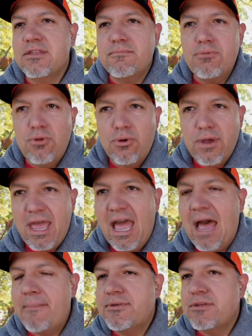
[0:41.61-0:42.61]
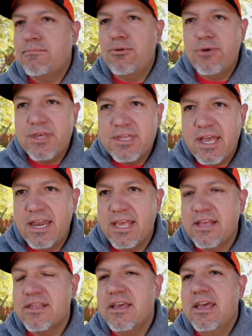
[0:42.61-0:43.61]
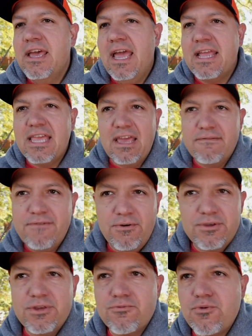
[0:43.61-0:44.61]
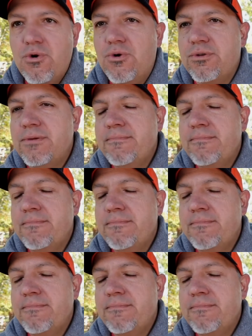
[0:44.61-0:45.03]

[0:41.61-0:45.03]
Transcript: deploy apps, deploy settings, and get folks enrolled.